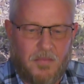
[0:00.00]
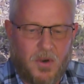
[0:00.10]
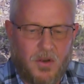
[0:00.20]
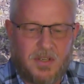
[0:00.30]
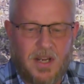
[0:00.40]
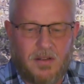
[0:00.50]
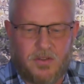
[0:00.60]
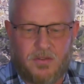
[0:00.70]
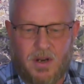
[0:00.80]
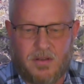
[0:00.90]
Most
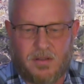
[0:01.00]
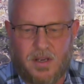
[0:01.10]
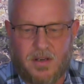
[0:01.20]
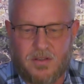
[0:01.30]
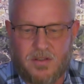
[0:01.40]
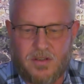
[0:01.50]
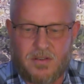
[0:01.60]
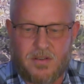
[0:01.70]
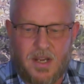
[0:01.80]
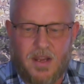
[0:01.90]
English translations, such
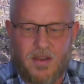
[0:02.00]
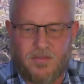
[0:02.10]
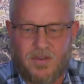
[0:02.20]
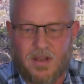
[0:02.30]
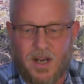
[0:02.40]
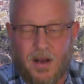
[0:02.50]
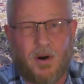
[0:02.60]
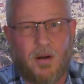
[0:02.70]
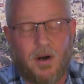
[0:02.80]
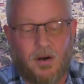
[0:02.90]
as the ESV that I
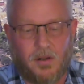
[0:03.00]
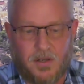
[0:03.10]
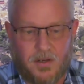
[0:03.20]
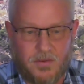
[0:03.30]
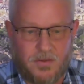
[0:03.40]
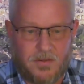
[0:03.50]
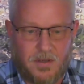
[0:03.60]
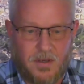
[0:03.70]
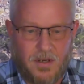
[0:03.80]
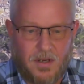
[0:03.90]
primarily use,
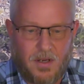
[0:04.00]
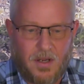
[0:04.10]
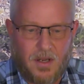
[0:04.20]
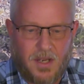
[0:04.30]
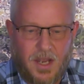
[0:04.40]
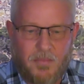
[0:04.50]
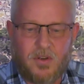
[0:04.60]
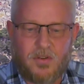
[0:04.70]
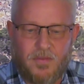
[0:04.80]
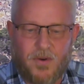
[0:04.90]
can be
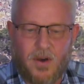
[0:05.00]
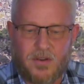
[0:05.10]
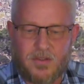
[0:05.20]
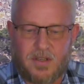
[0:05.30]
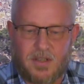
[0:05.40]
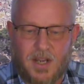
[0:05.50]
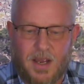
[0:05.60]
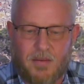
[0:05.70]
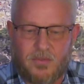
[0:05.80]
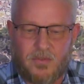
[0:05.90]
too focused at
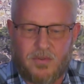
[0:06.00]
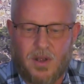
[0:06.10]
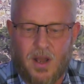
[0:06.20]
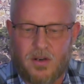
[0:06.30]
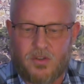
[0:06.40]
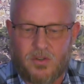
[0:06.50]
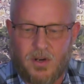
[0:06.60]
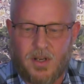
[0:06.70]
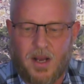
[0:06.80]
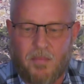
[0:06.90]
times on
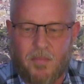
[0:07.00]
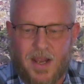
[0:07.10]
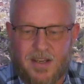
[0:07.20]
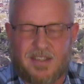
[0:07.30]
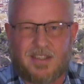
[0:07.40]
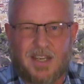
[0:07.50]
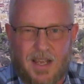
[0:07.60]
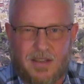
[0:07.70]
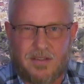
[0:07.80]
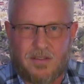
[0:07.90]
ensuring that it makes
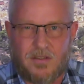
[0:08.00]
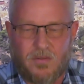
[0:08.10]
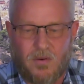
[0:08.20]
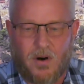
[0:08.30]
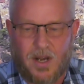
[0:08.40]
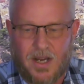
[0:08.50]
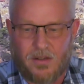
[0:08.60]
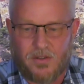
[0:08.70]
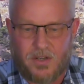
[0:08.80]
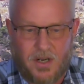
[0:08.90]
sense to our
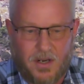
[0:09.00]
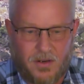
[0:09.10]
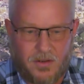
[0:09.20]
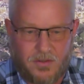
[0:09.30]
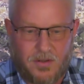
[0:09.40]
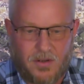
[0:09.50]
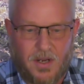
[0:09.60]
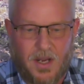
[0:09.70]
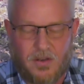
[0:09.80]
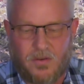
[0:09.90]
English ears
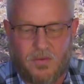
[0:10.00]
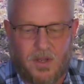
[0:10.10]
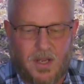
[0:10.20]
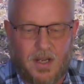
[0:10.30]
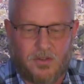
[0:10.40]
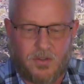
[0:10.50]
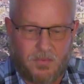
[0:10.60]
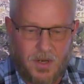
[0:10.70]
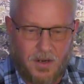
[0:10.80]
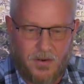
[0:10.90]
and to the English
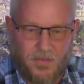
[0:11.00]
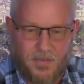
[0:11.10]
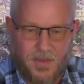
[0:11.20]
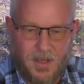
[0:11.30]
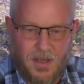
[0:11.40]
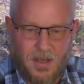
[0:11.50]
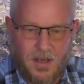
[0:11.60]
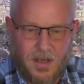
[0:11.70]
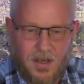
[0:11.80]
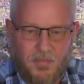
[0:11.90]
reader,
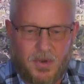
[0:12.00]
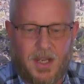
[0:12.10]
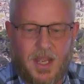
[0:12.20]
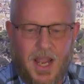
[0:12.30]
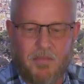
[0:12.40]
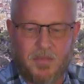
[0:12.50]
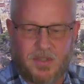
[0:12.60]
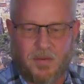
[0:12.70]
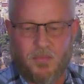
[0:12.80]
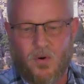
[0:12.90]
but it can
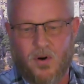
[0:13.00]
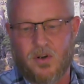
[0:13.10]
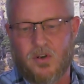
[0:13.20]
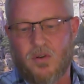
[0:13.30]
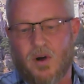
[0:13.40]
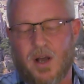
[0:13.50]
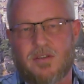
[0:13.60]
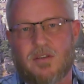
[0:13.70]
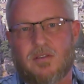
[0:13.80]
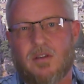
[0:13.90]
miss important
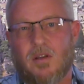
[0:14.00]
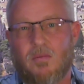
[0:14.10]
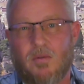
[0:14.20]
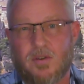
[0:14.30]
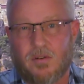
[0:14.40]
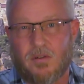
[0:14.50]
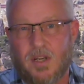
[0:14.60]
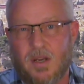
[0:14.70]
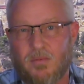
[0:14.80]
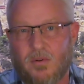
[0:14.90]
nuances in the original
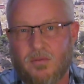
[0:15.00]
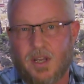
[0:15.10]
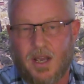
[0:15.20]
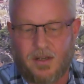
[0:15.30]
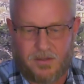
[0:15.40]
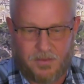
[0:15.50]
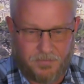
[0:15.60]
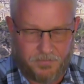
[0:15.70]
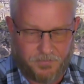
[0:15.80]
Hebrew text.